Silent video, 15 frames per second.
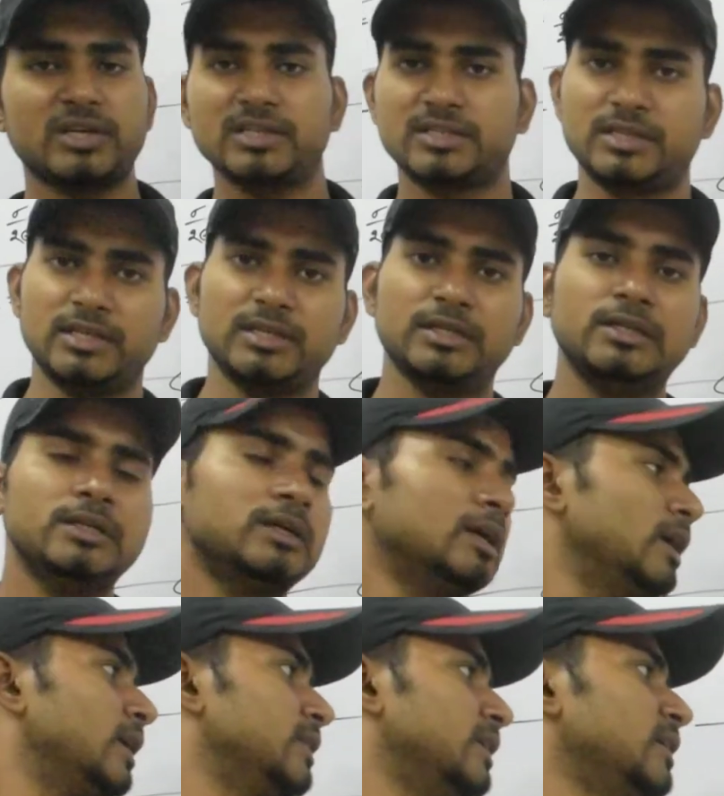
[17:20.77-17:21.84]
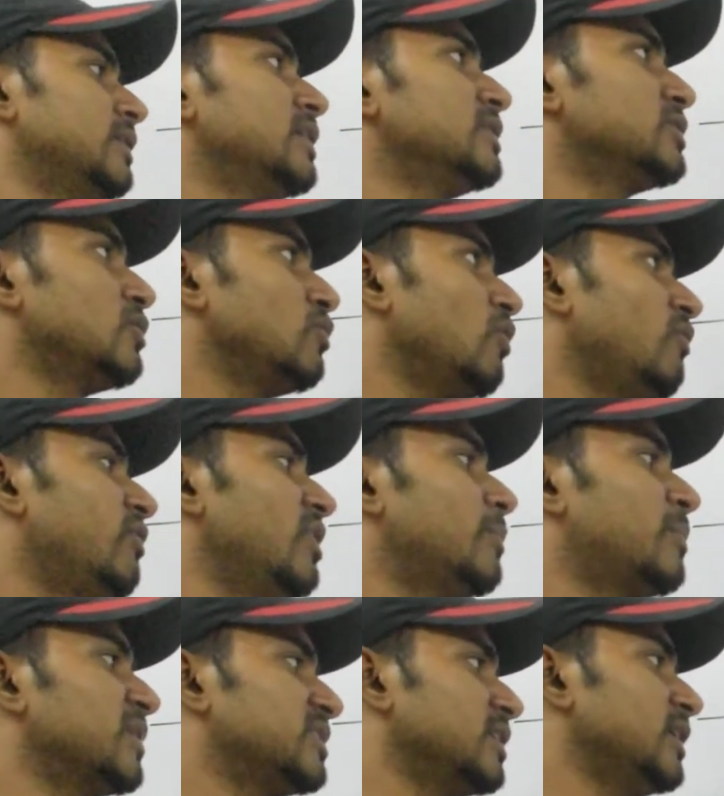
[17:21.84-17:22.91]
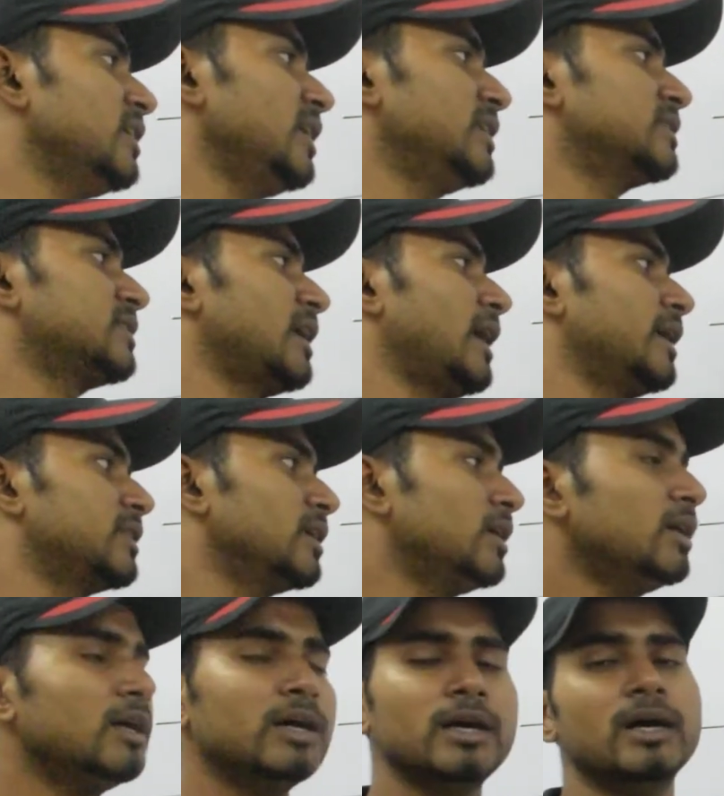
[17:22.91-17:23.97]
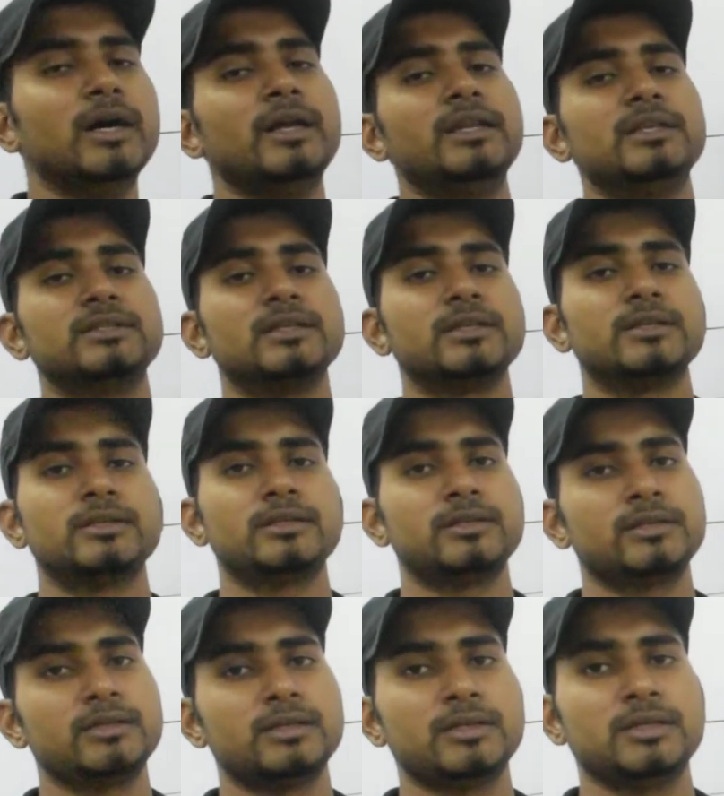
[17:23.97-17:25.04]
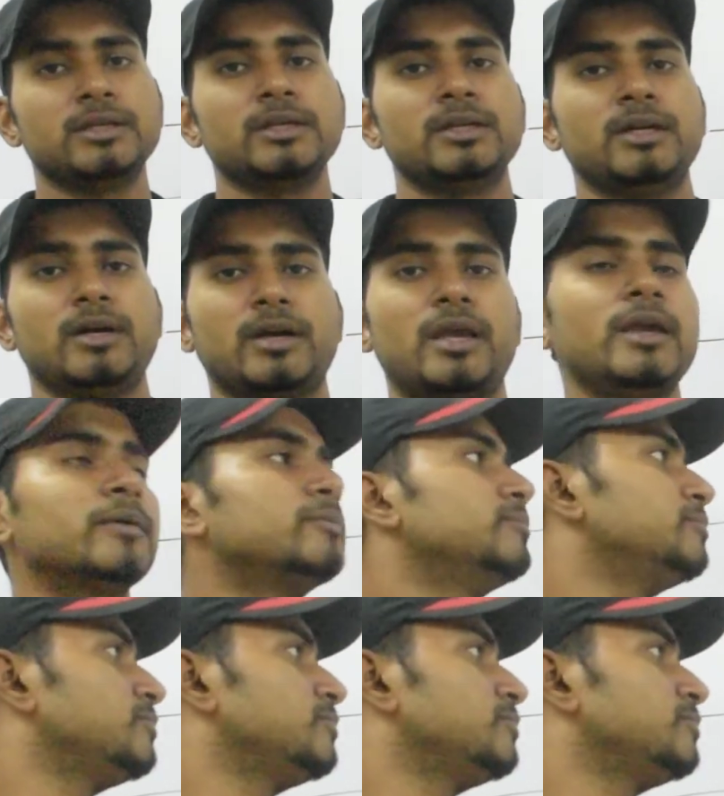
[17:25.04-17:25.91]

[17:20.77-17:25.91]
is there, then there is no field present inside the region. Okay.